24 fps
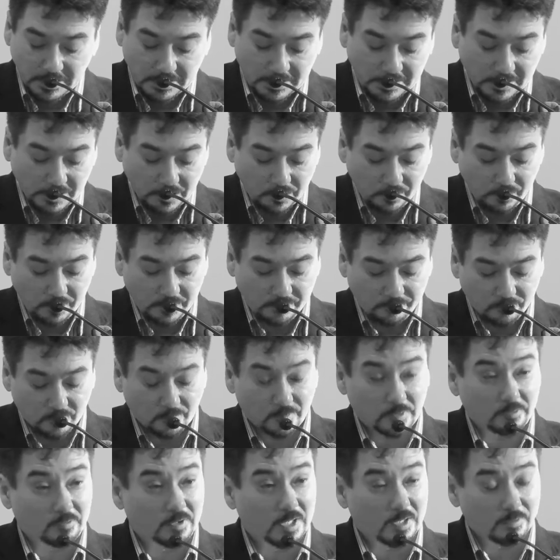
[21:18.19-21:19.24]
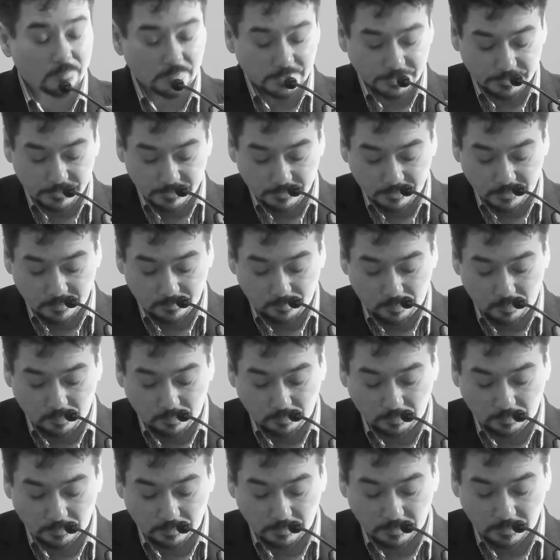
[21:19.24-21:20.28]
Inuit from around the
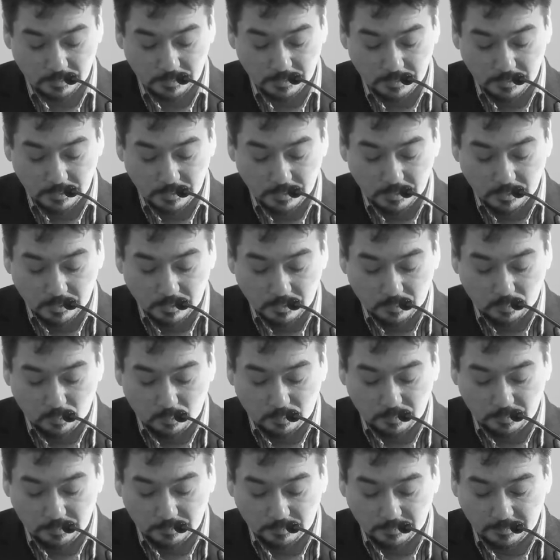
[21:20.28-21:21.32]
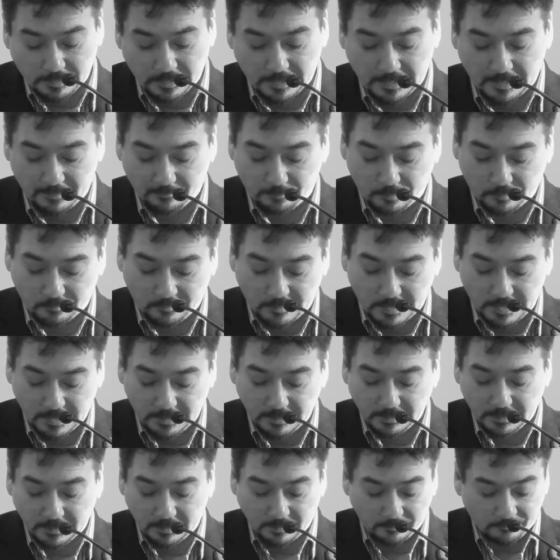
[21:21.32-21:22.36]
circumpolar world have
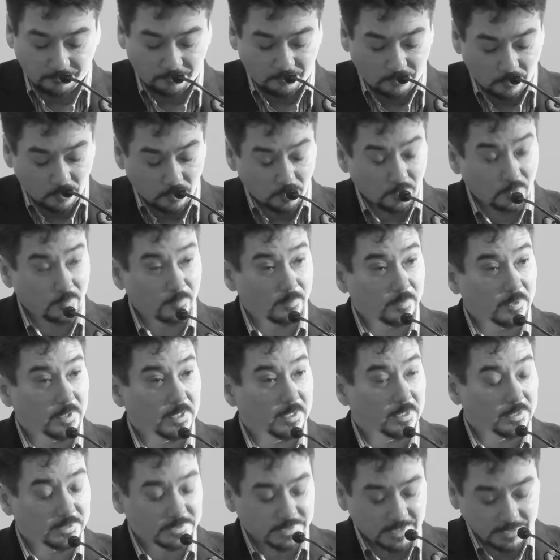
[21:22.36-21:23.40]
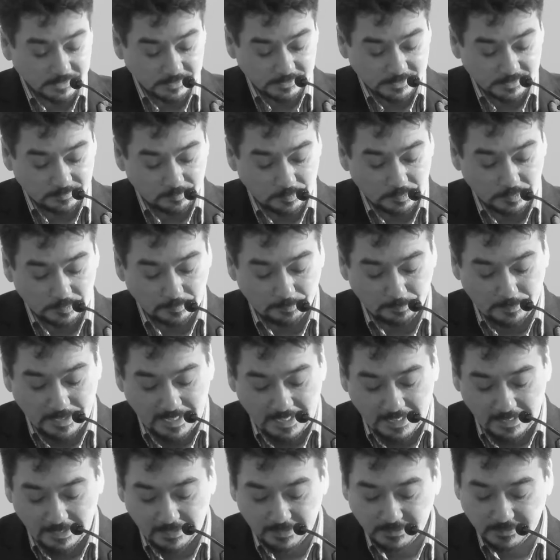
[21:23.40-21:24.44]
provided an informed, sensible,
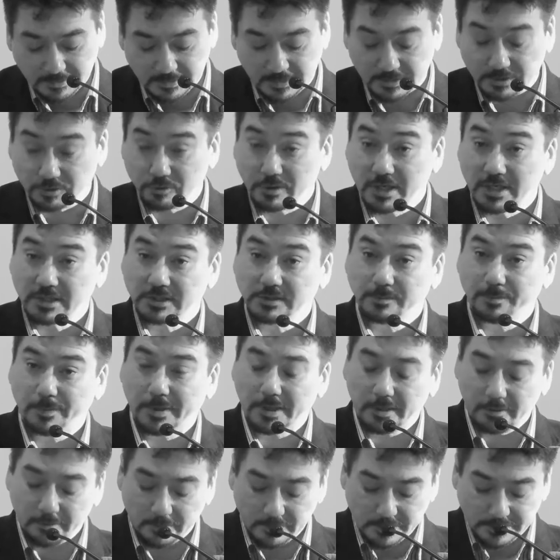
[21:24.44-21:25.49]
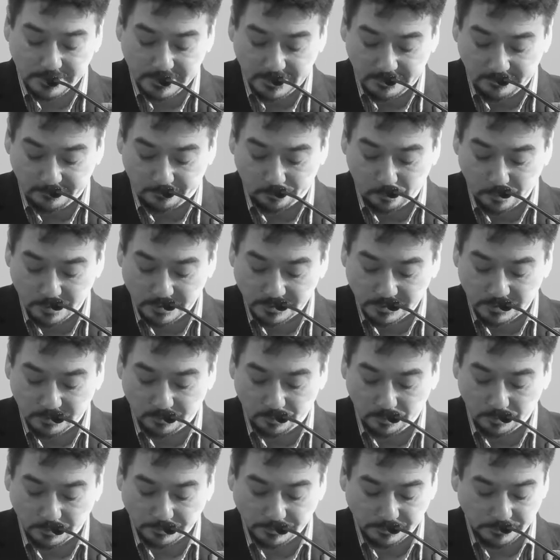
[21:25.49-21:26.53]
balanced, and transparent set of
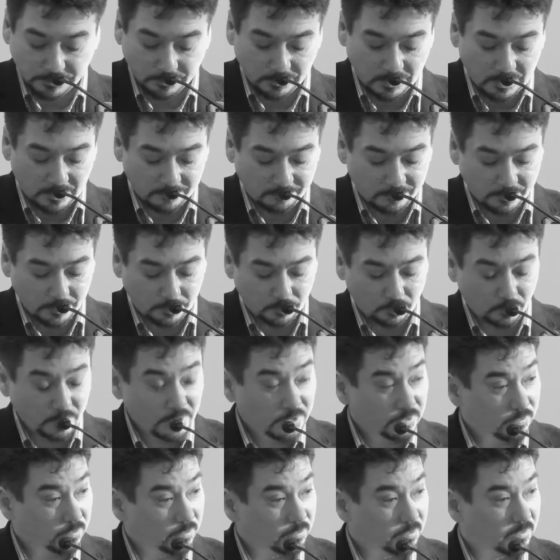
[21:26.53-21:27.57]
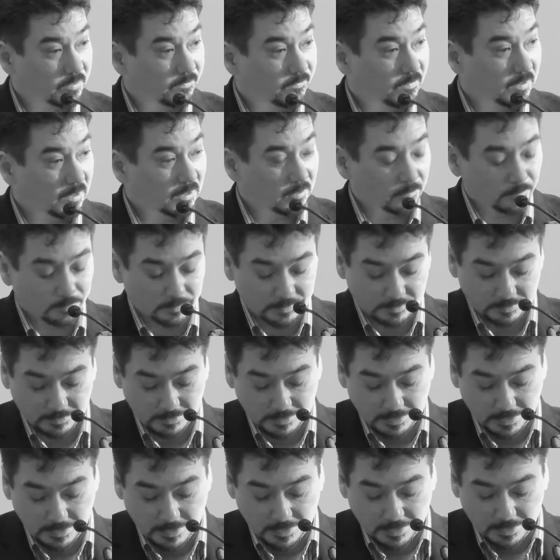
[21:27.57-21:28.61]
principles to govern resource development
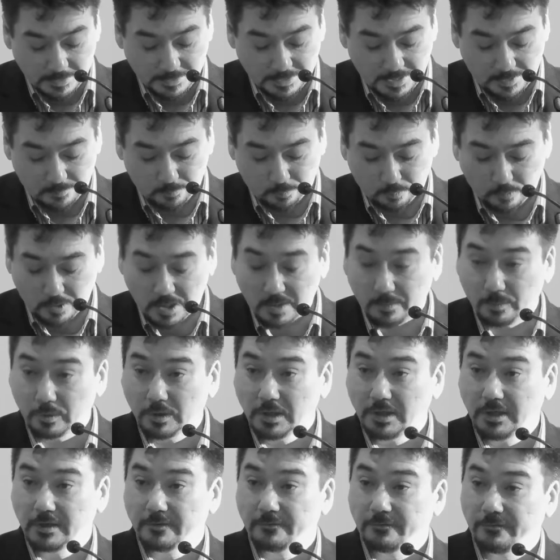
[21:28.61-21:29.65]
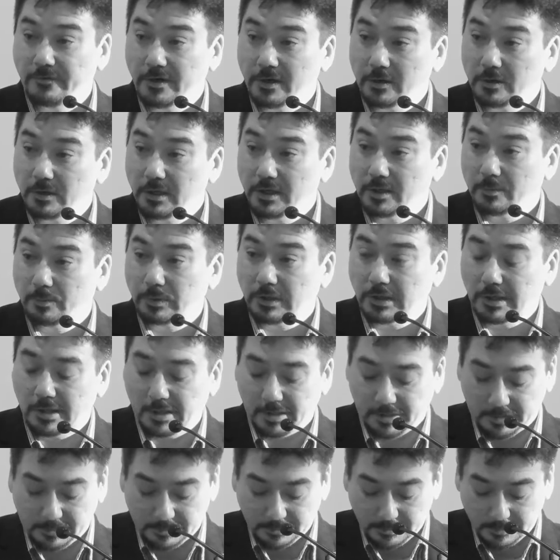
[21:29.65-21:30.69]
that properly and fairly
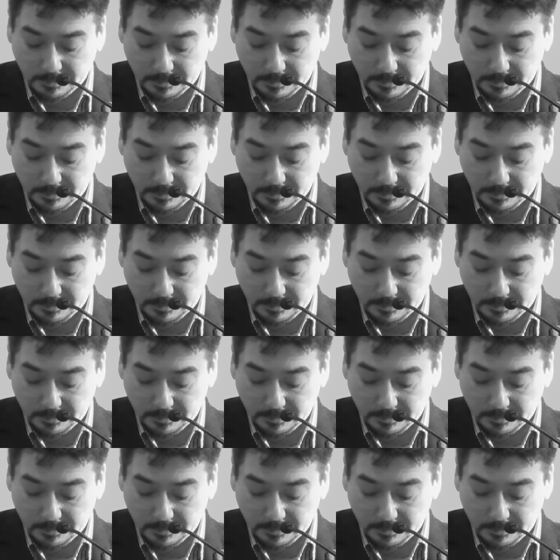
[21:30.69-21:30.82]
applied